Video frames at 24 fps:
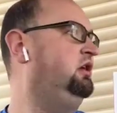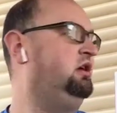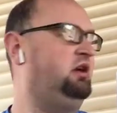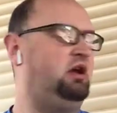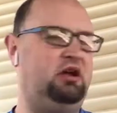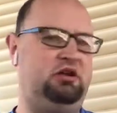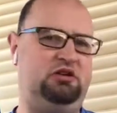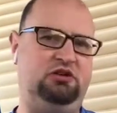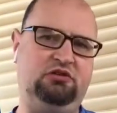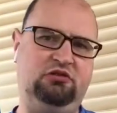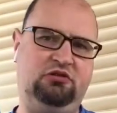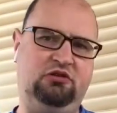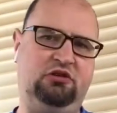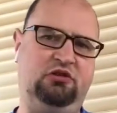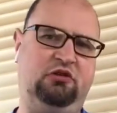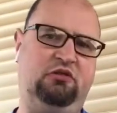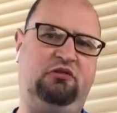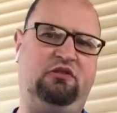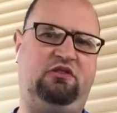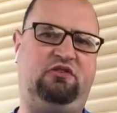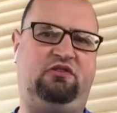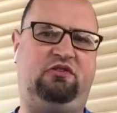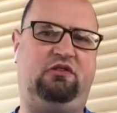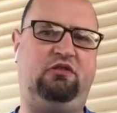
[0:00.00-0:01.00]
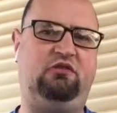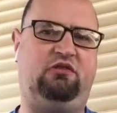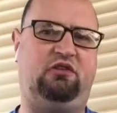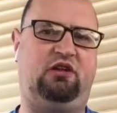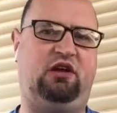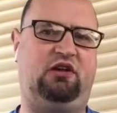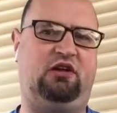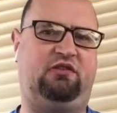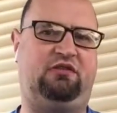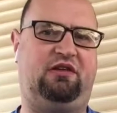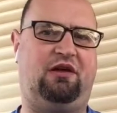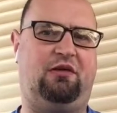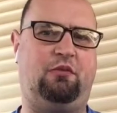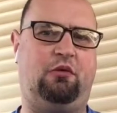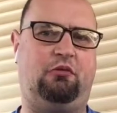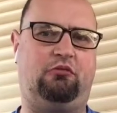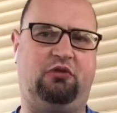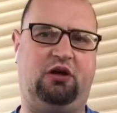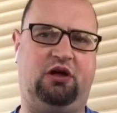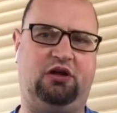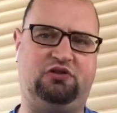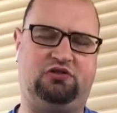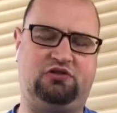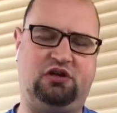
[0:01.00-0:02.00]
And you can do this too the next time it
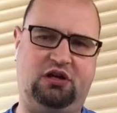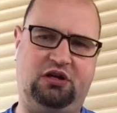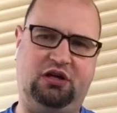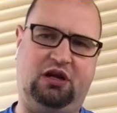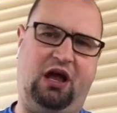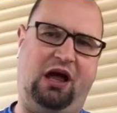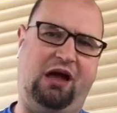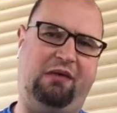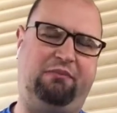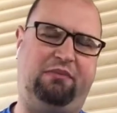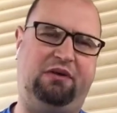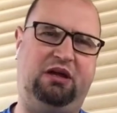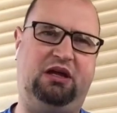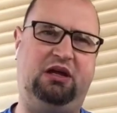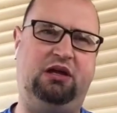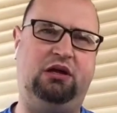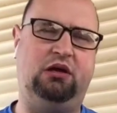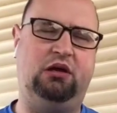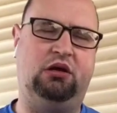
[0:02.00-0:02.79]
rains. Try to copy